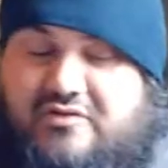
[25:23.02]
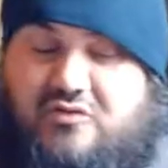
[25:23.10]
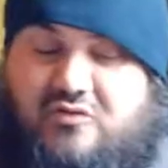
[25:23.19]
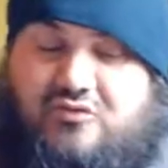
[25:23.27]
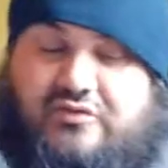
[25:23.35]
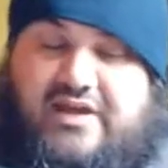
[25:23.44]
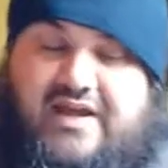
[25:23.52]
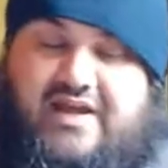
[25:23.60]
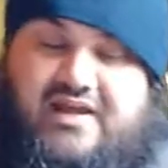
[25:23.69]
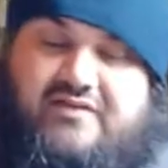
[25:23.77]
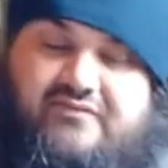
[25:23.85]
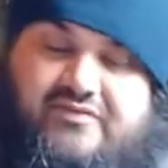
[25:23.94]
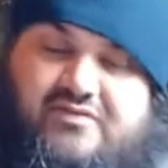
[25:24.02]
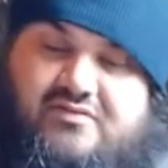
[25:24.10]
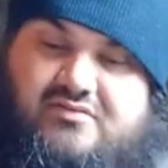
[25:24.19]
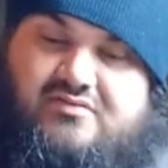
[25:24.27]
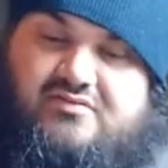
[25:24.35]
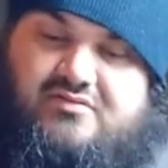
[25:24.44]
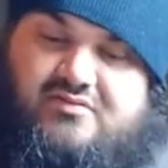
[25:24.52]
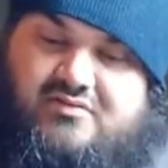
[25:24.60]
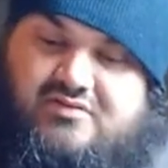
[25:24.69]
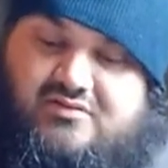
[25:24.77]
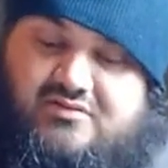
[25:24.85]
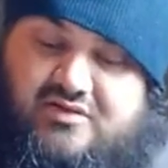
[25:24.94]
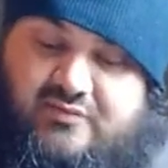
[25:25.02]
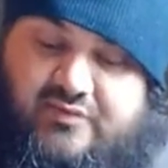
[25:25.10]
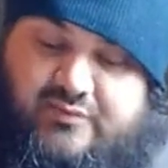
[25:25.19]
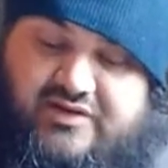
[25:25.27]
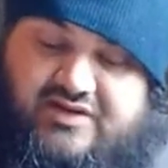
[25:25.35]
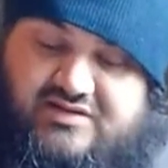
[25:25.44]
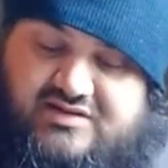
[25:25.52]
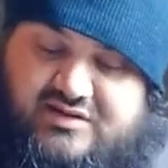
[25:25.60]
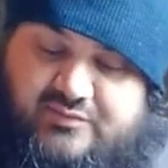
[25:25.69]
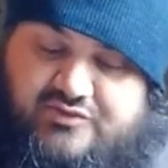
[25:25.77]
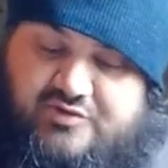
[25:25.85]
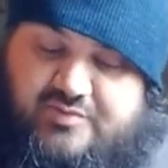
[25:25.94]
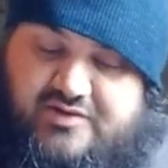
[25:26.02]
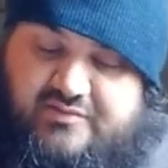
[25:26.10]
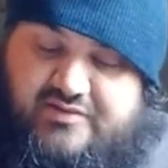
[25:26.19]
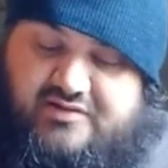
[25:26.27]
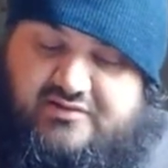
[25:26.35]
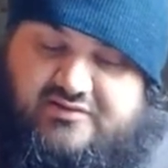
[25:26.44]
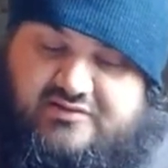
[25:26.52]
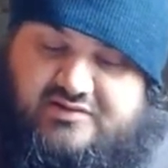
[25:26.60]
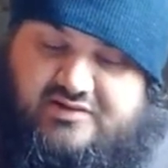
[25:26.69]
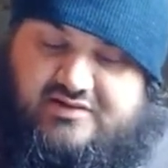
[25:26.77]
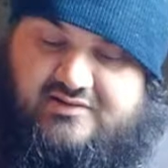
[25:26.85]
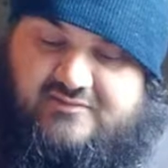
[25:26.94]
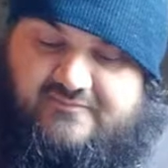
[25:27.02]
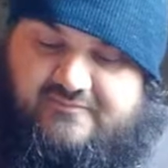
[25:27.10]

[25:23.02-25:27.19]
Cool, Dave. That way we get to see what your pumpkin looks like.